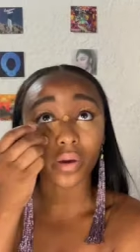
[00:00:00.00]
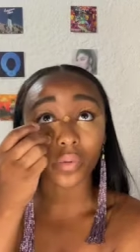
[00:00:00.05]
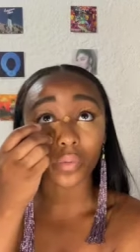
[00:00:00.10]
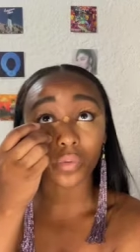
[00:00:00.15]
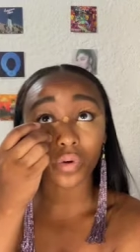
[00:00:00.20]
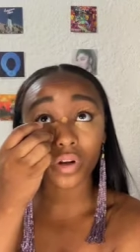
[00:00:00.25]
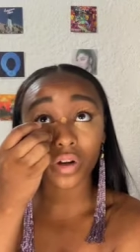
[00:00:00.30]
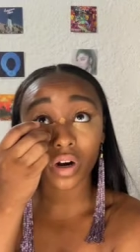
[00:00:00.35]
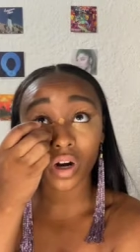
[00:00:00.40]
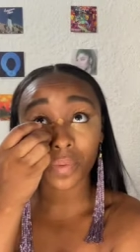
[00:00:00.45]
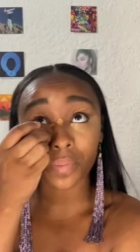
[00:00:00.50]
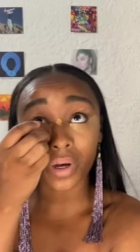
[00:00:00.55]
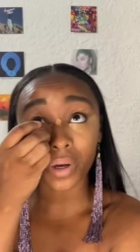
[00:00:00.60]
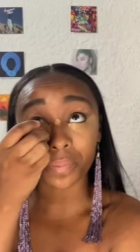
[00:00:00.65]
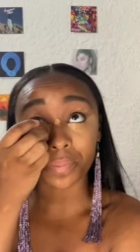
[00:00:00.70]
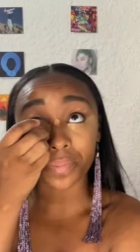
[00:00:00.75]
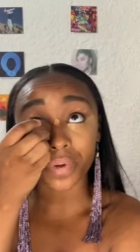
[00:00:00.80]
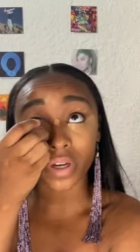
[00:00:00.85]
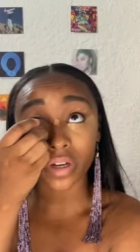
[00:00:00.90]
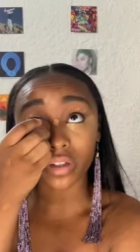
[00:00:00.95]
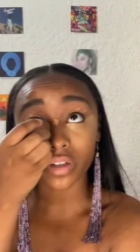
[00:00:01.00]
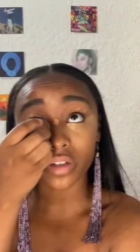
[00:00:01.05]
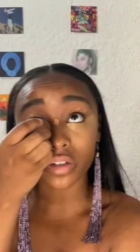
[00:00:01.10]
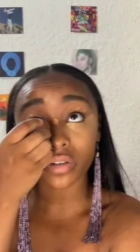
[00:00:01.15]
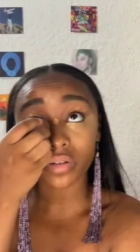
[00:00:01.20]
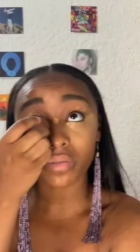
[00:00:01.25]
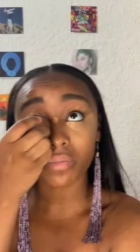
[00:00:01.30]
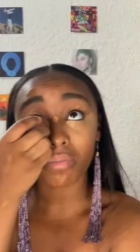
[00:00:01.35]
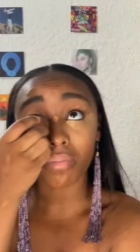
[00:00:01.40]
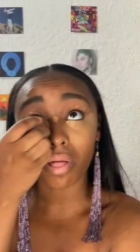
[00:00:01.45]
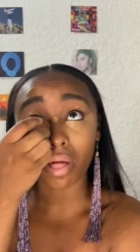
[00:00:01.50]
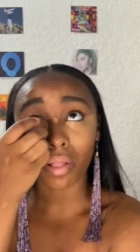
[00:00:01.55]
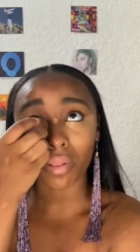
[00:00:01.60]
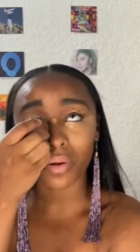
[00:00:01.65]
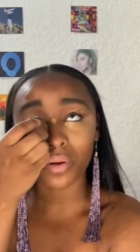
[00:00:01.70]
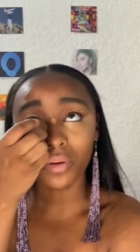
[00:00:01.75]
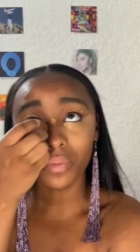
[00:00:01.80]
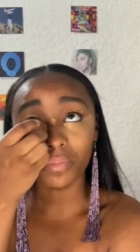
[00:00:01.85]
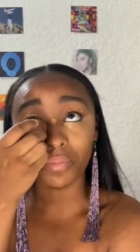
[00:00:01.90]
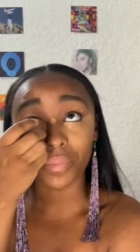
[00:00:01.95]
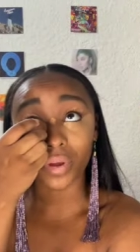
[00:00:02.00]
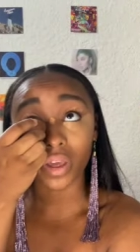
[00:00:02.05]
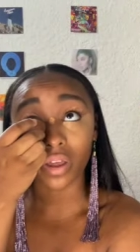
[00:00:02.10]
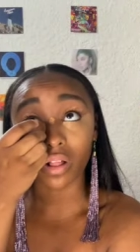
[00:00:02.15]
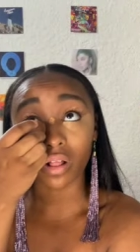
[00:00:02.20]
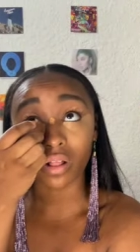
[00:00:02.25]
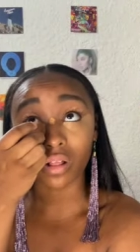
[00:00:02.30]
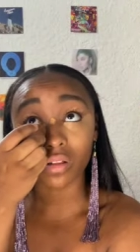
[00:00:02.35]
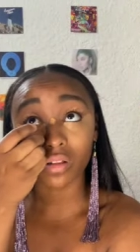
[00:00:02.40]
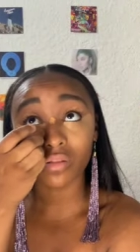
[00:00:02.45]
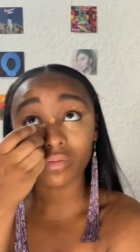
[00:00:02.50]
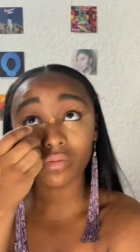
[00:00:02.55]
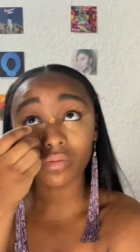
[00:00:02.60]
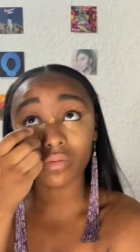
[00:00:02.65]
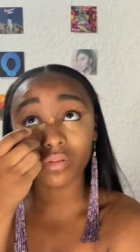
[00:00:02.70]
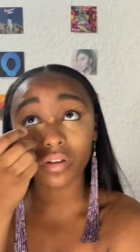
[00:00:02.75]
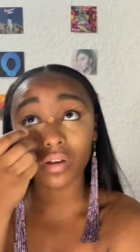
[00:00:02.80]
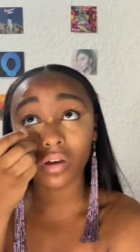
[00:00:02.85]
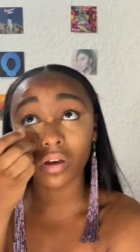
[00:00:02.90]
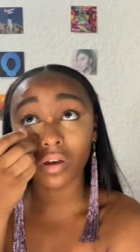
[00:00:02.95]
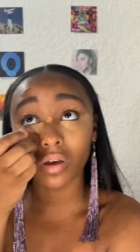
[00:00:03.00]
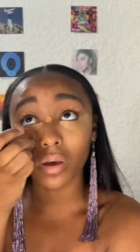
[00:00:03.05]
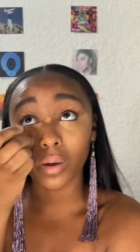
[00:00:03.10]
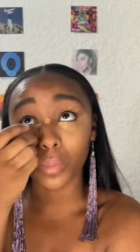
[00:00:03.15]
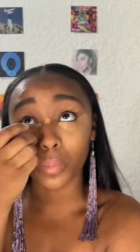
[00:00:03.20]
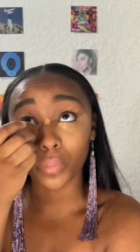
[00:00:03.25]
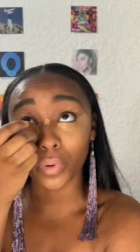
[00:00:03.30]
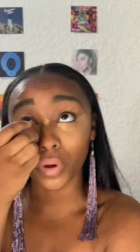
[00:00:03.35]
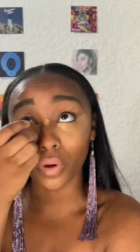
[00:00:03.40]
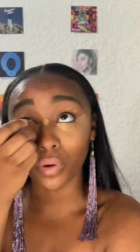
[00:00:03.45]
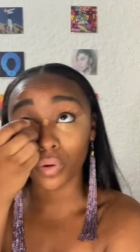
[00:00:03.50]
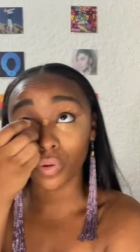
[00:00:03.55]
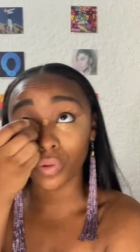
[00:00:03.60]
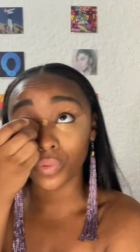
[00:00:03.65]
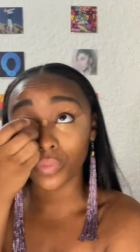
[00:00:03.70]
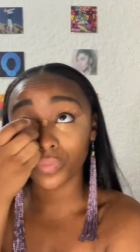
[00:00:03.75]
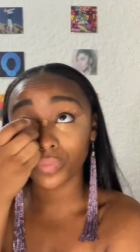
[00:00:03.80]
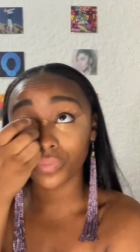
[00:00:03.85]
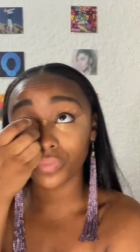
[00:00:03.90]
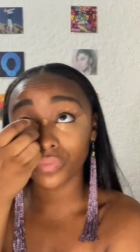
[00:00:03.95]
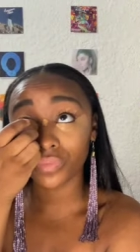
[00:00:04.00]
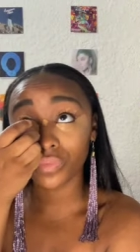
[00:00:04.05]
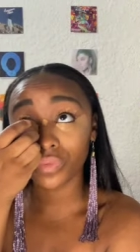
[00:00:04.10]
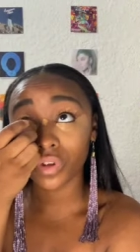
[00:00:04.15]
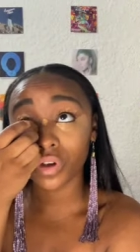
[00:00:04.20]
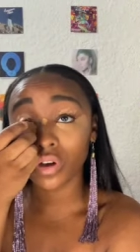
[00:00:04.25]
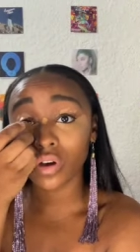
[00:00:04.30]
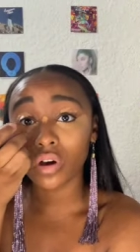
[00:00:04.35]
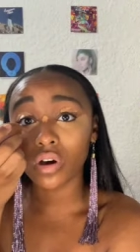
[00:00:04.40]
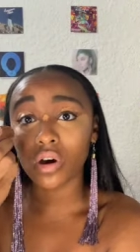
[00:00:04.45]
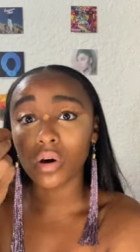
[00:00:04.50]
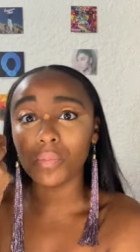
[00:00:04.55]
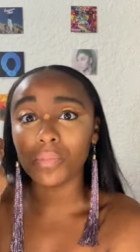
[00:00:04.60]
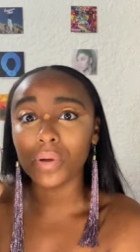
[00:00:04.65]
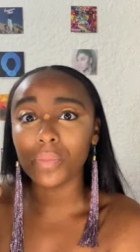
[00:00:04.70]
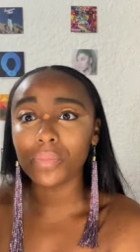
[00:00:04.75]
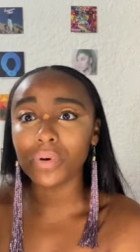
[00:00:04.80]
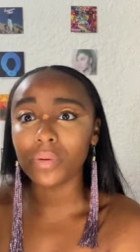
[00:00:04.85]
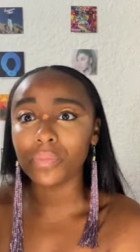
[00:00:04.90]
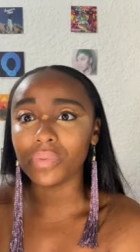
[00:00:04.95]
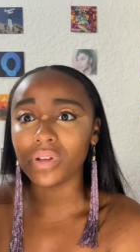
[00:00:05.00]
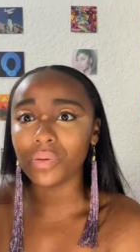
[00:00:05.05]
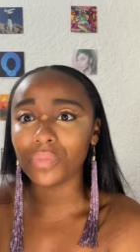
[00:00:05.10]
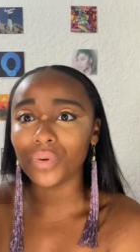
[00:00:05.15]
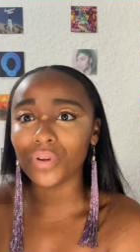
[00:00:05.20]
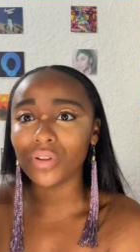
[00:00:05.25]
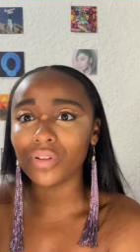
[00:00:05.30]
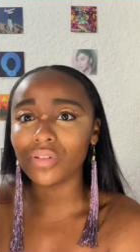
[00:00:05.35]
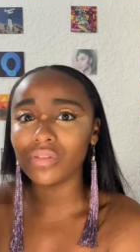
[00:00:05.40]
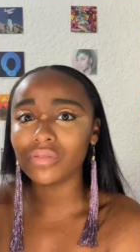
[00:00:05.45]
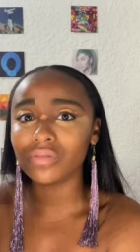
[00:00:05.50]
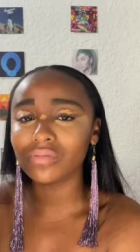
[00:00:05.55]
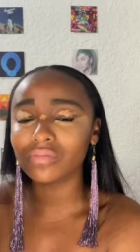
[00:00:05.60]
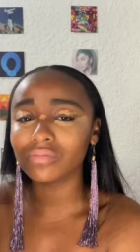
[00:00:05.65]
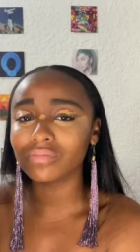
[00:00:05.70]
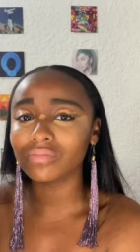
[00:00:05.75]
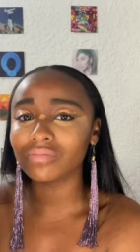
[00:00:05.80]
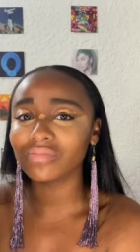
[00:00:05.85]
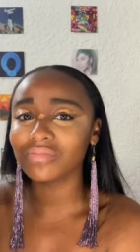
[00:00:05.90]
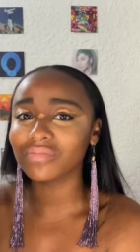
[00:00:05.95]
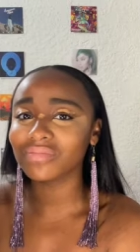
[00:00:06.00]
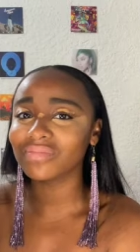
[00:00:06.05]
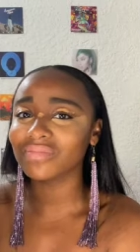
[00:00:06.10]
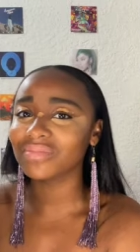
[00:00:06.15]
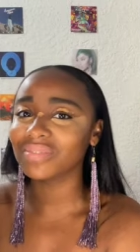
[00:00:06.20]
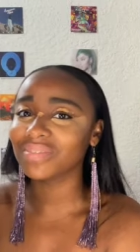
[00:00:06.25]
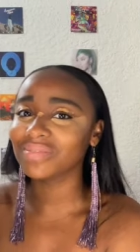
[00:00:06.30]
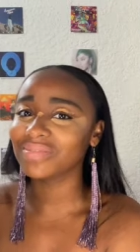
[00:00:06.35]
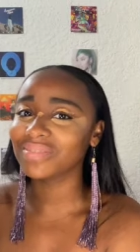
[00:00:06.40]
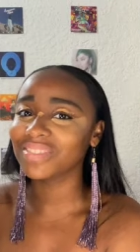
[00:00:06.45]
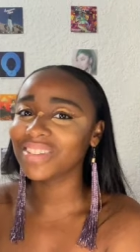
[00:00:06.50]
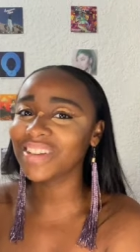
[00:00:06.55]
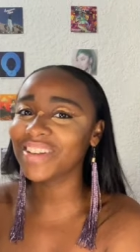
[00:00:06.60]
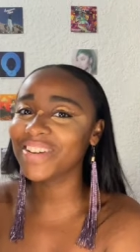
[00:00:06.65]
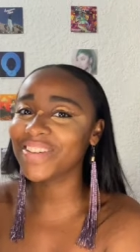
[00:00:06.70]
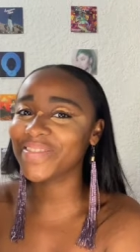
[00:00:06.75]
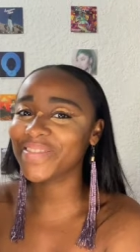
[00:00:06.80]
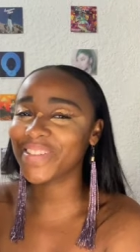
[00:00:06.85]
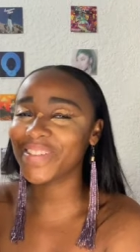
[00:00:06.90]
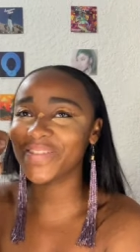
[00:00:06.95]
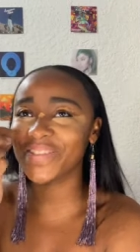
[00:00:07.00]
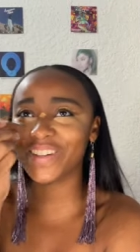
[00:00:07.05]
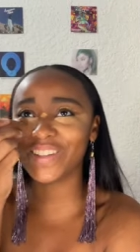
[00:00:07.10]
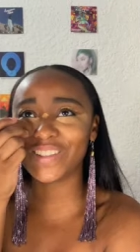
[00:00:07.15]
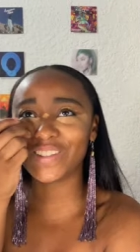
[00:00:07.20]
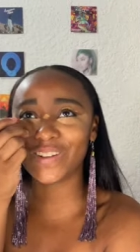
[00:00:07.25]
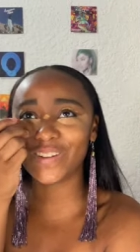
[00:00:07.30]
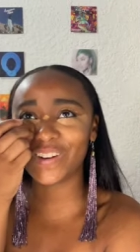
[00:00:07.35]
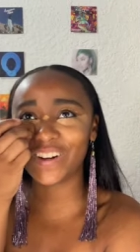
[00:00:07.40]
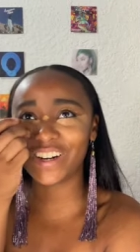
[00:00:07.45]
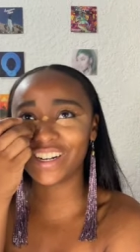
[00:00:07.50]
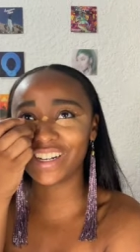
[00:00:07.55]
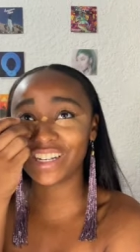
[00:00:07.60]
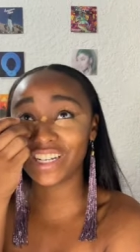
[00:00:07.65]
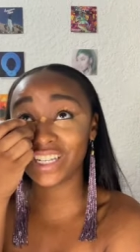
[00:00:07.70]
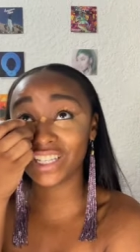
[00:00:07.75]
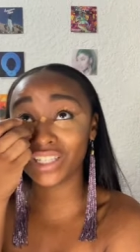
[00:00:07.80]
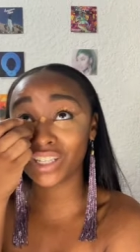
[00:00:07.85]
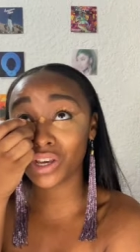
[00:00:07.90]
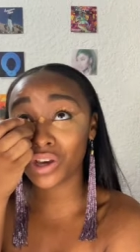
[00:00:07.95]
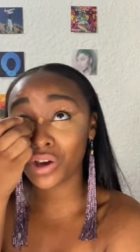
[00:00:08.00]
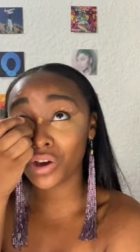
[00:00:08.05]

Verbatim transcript: what are my bigger, bigger, biggle, remember Bibble from Victoria's?